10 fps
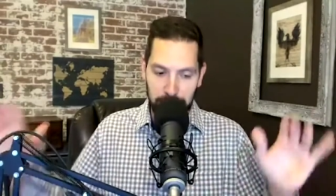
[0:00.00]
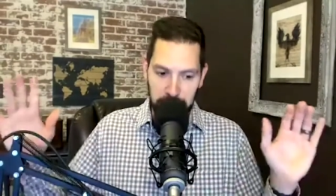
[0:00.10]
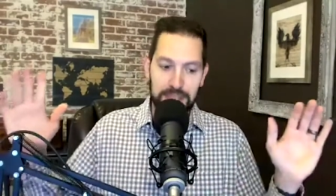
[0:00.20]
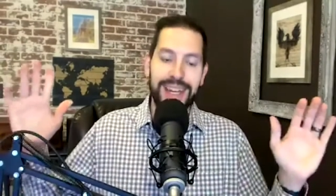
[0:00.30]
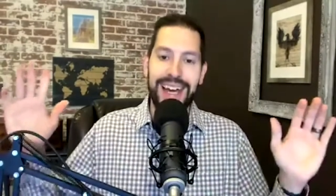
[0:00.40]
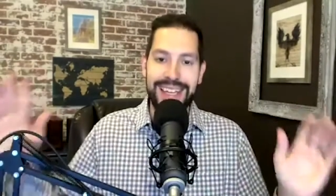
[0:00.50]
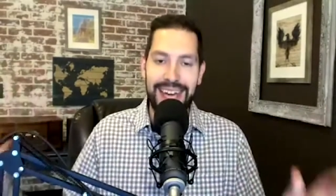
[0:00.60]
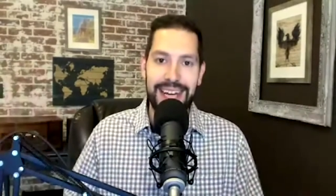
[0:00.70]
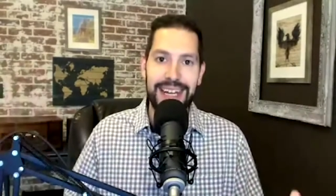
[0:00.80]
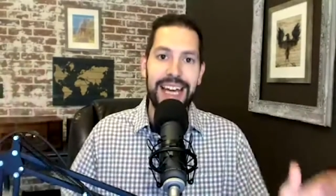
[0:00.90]
Look, I
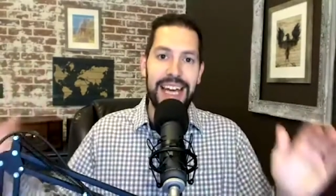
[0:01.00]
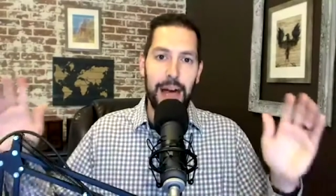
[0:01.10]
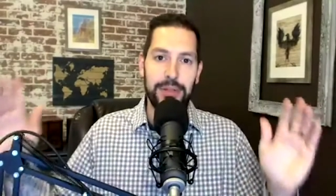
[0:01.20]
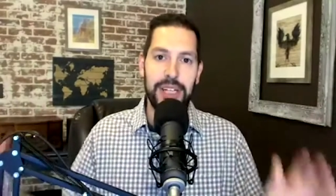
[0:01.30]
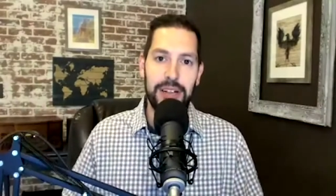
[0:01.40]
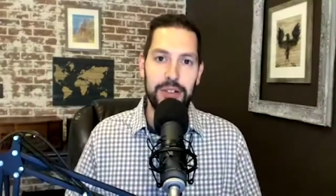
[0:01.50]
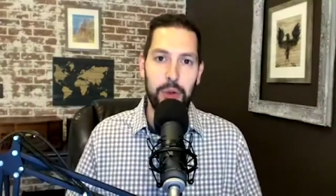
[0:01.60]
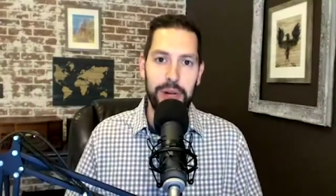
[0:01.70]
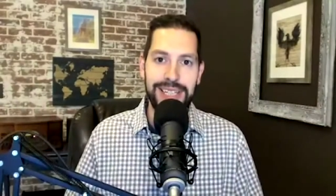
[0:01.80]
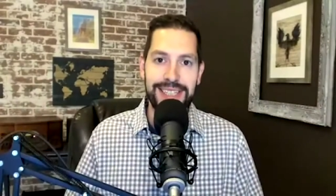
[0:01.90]
get it. I was here in
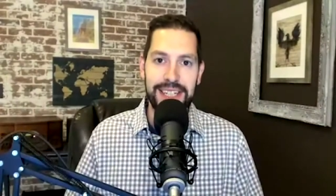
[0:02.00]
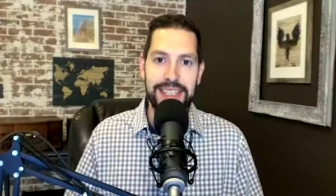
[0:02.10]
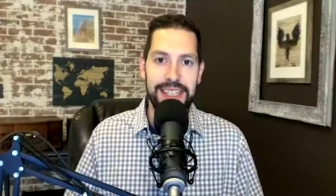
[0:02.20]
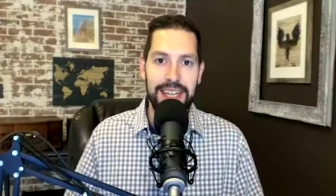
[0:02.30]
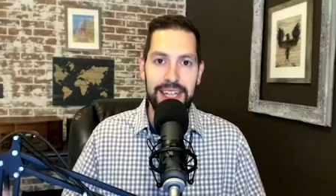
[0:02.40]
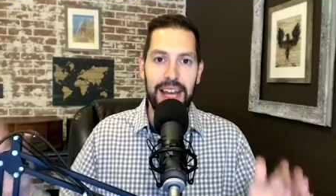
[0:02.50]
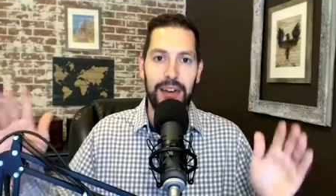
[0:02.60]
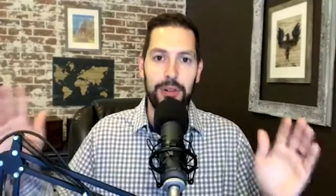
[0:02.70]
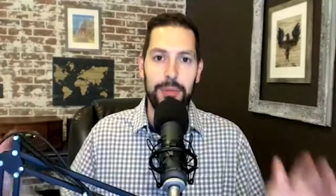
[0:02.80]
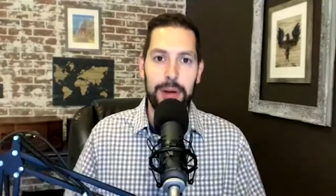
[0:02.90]
2016. I
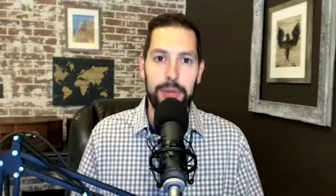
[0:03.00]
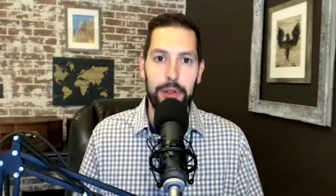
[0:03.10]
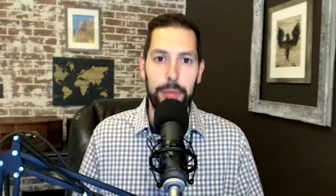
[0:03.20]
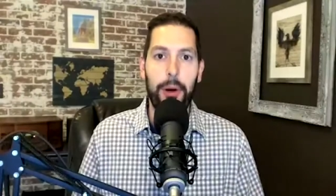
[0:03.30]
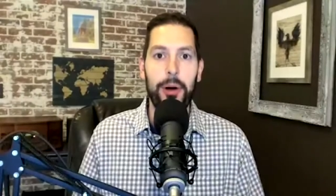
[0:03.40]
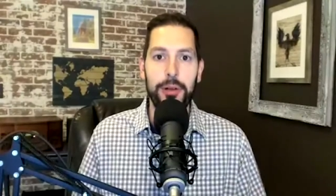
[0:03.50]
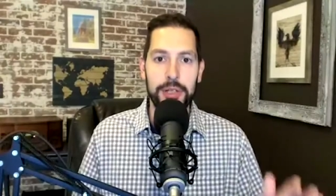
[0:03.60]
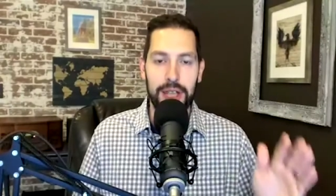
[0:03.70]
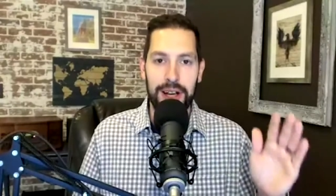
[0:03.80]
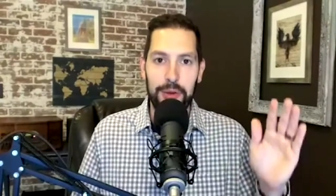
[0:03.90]
remember the
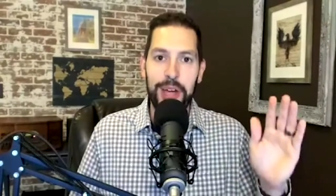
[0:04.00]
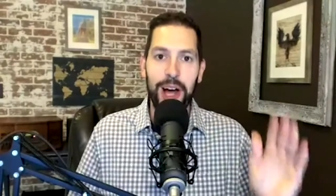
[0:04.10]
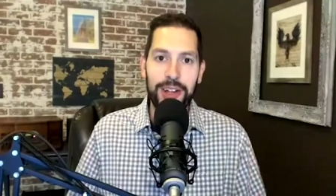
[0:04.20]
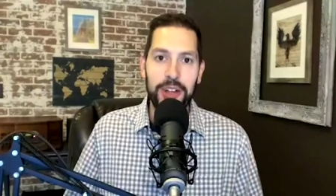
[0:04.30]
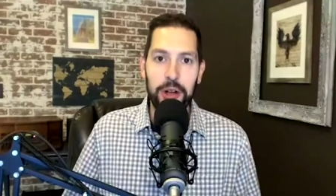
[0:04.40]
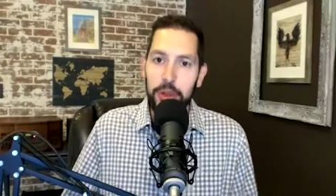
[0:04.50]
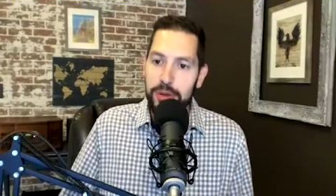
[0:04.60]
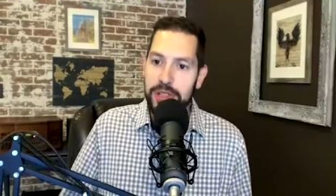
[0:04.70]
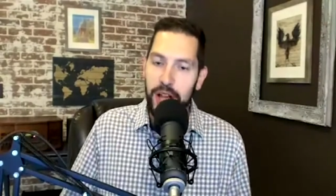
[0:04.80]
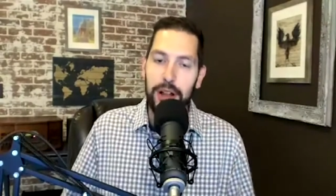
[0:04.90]
polls, and we all know the
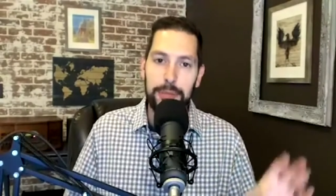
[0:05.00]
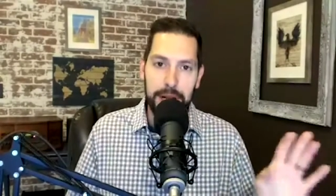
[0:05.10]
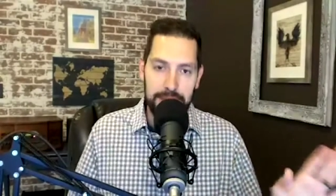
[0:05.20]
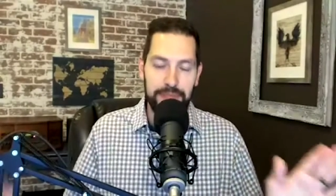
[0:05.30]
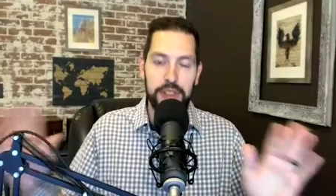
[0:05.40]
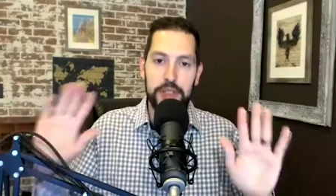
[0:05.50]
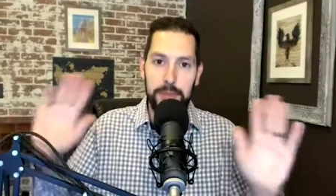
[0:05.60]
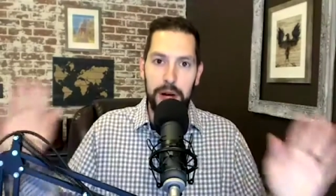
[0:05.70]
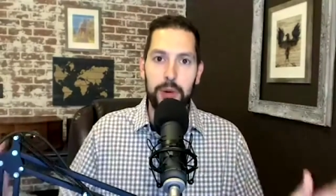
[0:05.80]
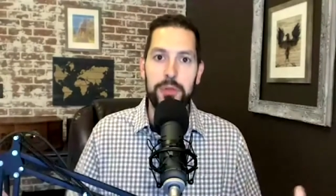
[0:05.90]
result. But just
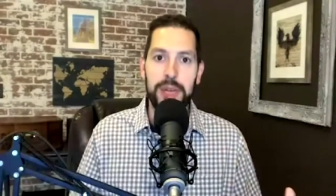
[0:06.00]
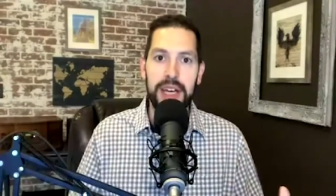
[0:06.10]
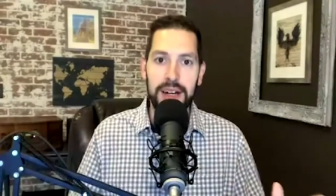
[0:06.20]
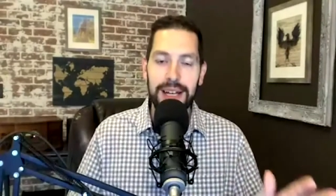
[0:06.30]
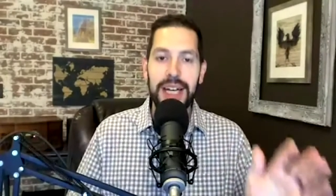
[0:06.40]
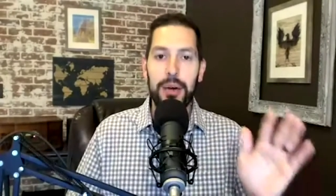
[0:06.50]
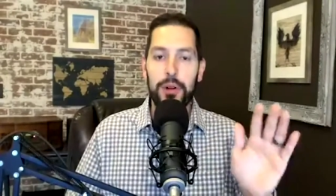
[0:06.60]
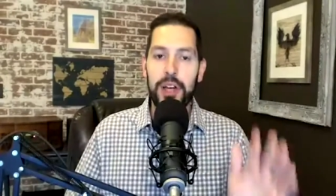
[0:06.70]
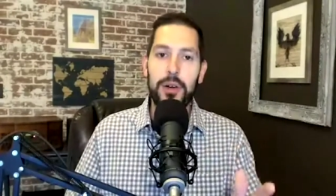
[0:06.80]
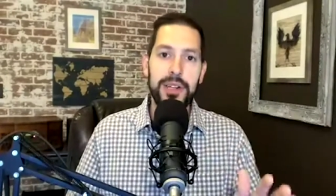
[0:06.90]
bear with me here.
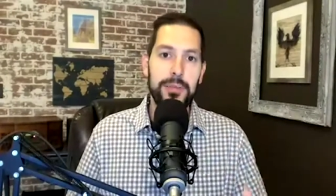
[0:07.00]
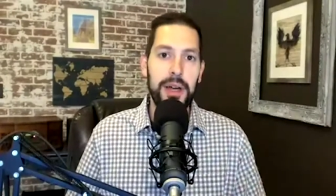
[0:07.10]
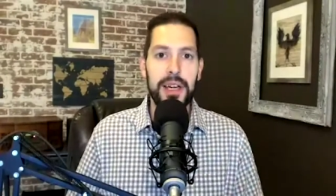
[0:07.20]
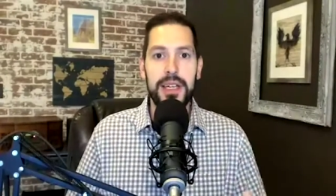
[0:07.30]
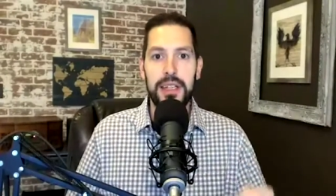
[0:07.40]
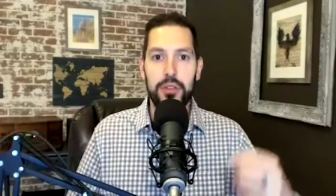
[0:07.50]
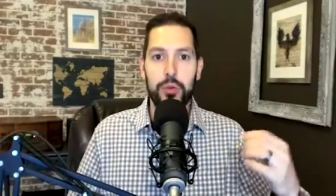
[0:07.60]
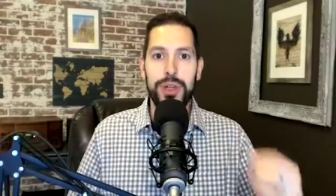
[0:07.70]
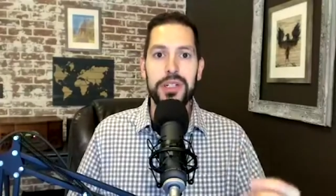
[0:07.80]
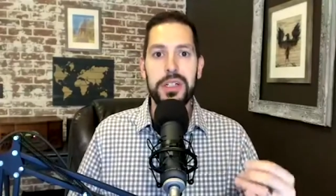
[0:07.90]
We're going by the
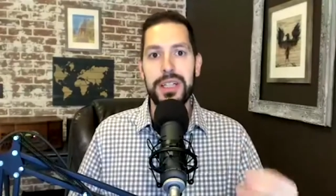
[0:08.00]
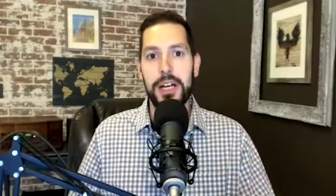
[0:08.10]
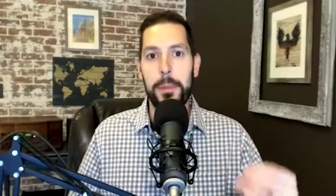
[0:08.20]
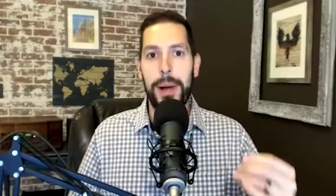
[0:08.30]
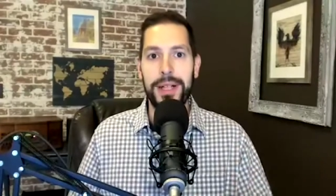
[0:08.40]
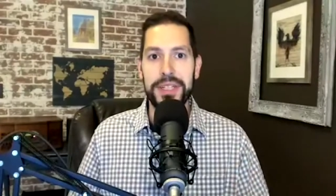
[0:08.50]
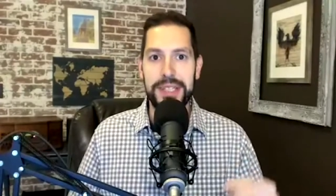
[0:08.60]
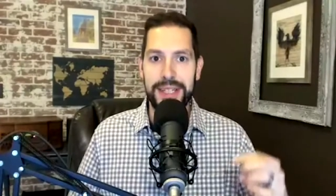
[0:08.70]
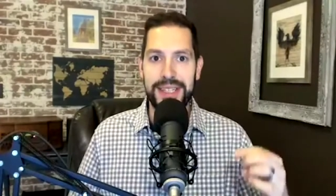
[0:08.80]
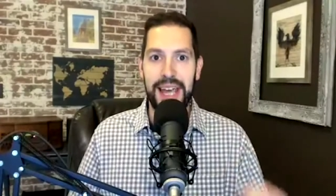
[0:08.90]
Real Clear
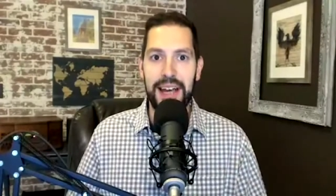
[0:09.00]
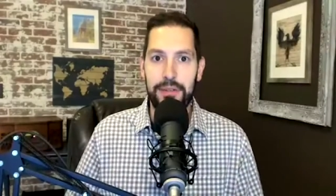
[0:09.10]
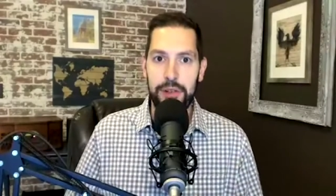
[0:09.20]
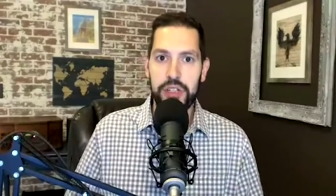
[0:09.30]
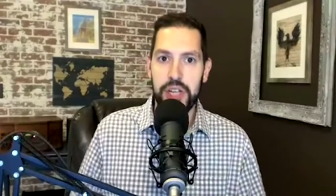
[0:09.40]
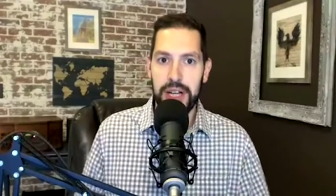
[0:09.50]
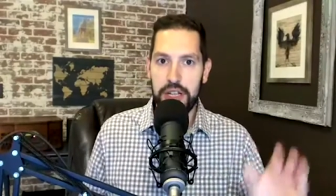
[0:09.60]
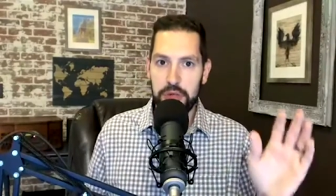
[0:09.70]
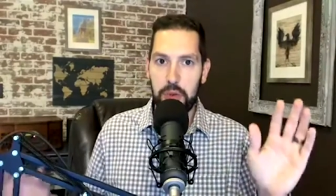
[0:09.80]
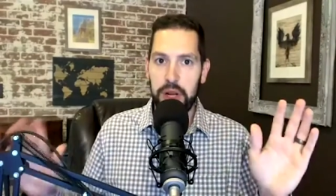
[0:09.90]
Politics average, and I
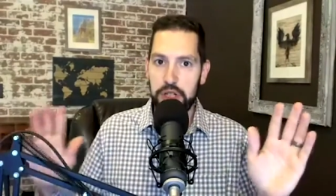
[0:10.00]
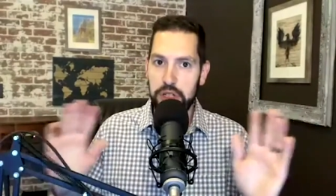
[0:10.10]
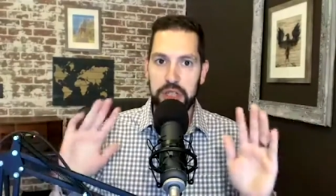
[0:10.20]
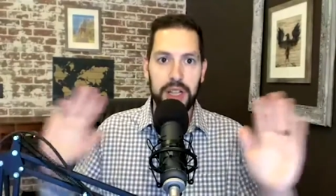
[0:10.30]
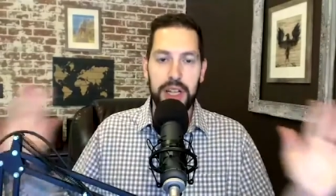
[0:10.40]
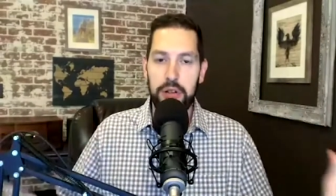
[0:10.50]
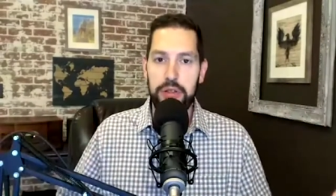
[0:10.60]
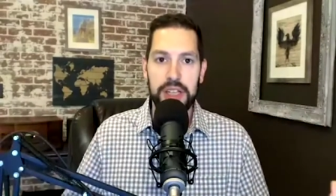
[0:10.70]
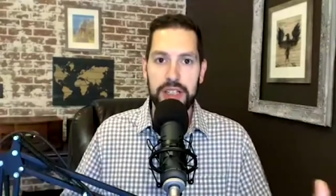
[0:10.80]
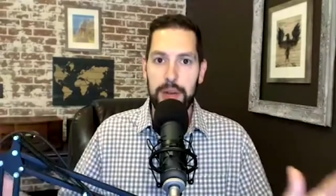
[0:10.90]
just wanted to clear
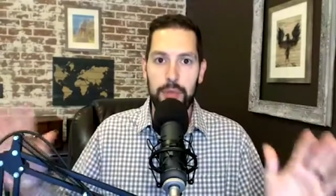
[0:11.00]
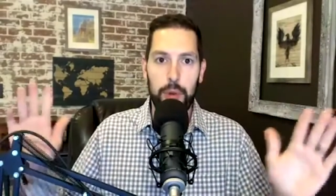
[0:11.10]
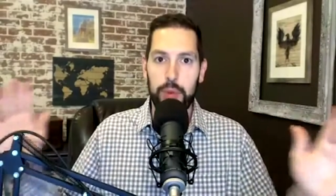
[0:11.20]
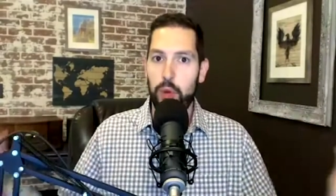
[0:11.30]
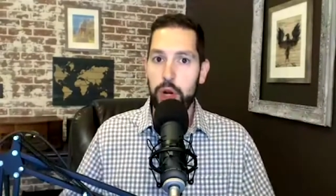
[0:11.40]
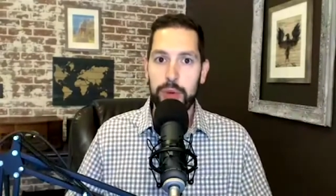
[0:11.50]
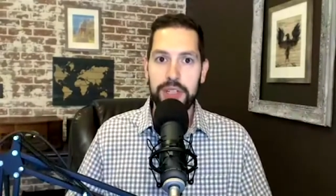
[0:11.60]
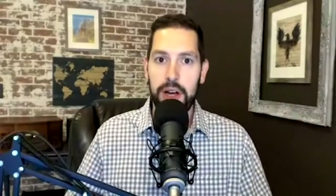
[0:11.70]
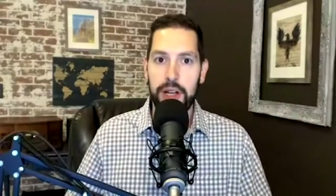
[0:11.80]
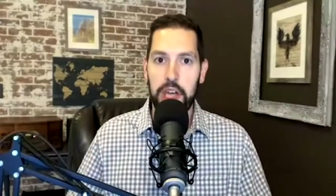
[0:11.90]
things up. What are we
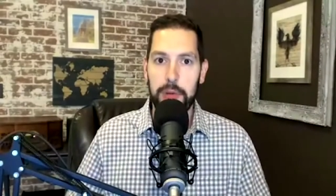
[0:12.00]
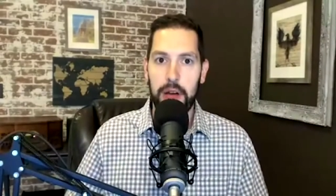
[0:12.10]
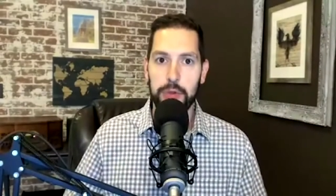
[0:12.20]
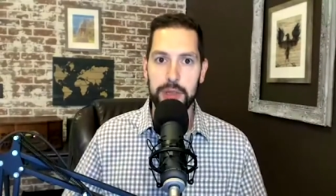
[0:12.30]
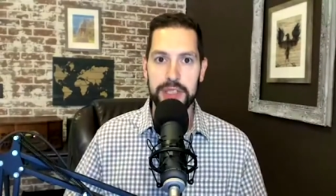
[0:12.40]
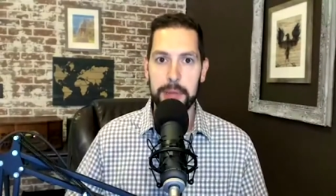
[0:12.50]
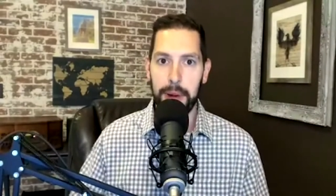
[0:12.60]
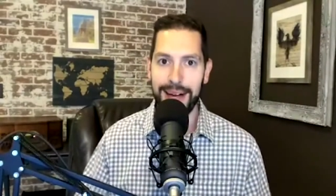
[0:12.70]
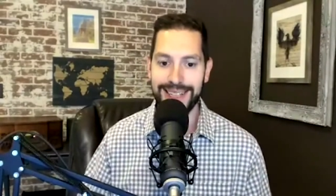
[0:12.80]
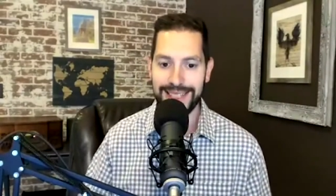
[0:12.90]
talking about when we say
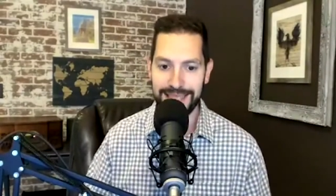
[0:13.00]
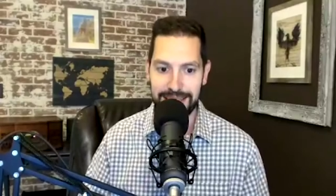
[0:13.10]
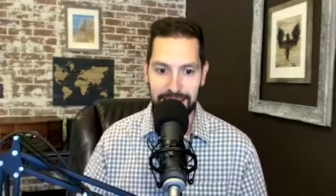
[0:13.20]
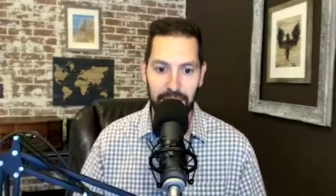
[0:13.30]
Biden's leading?